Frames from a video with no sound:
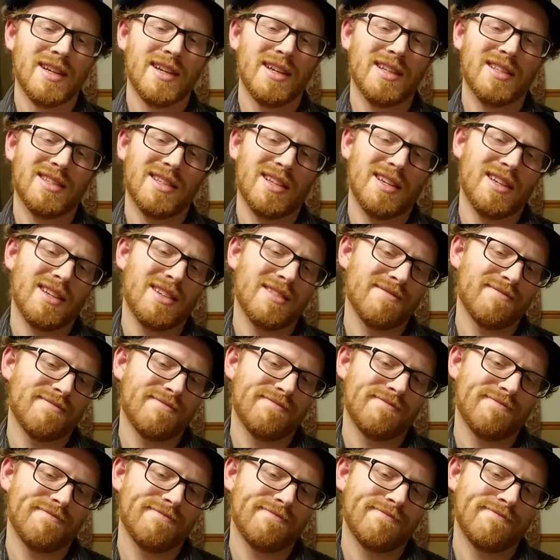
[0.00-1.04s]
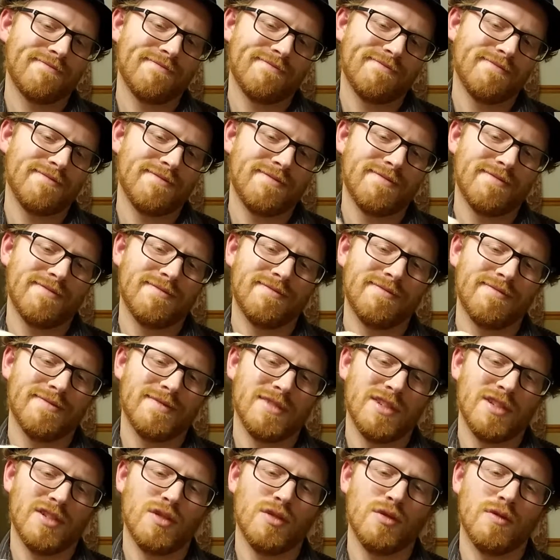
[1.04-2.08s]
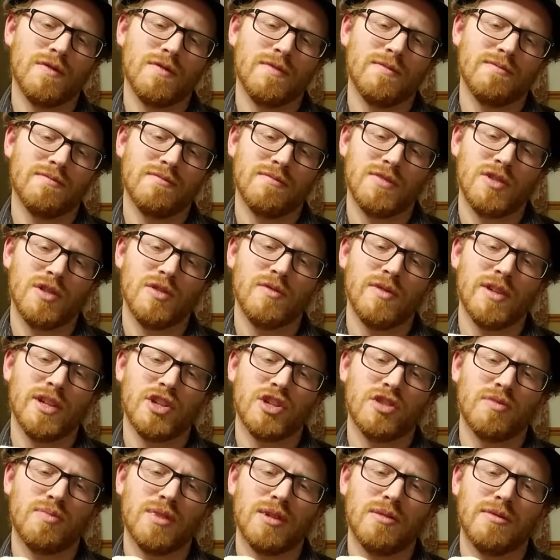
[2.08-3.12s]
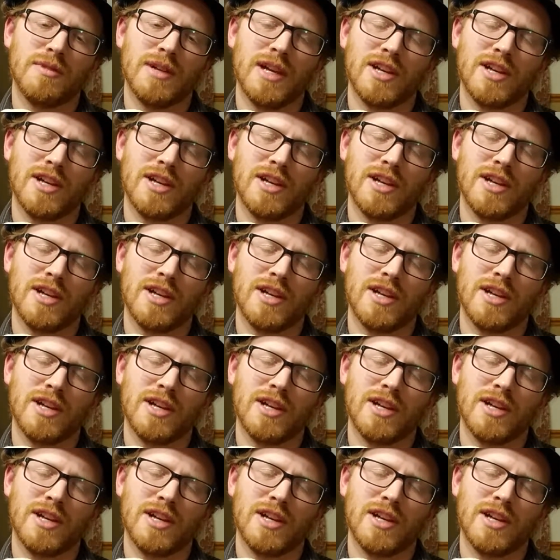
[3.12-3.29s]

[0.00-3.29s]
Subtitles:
It's like a two-inch bubble.